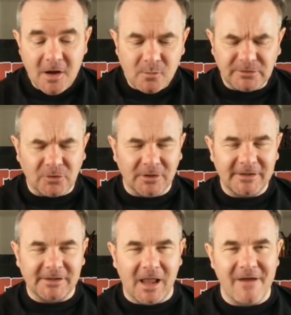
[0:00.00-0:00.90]
We've done a little
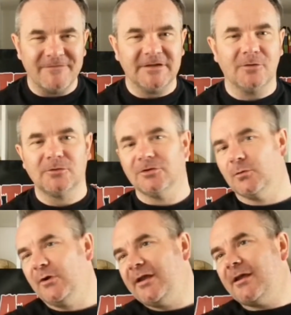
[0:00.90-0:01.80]
live video the other
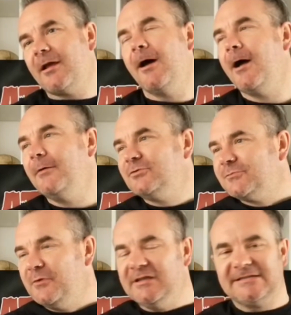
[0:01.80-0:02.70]
week, just
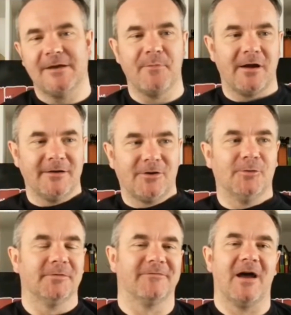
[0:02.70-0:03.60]
me and Tim Mann and a
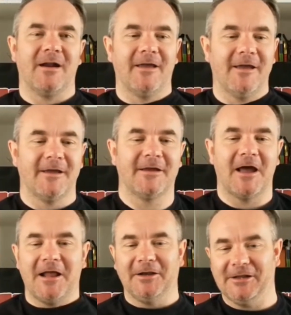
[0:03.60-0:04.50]
couple of our
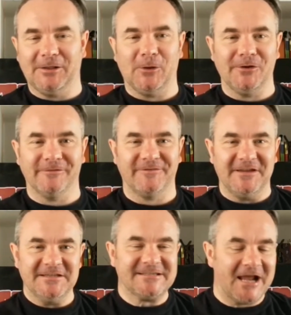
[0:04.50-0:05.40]
little loyal
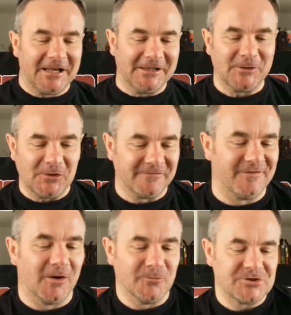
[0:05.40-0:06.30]
fiends, our little loyal
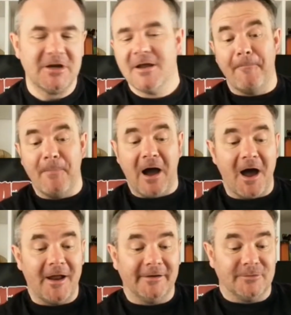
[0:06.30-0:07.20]
followers,
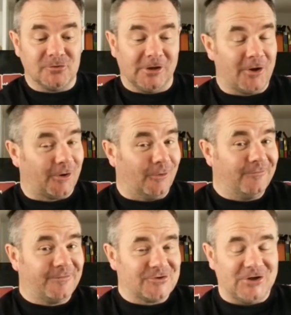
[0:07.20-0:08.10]
and there was a lot of love
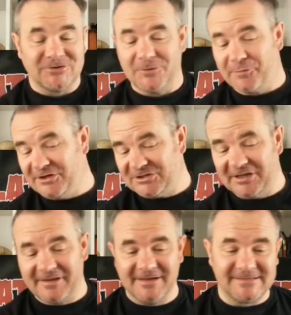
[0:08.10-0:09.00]
for Assault On Precinct
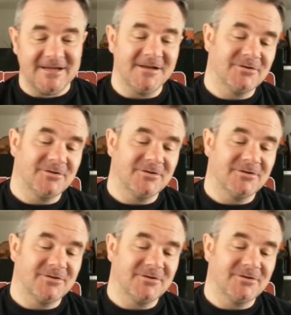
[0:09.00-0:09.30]
13.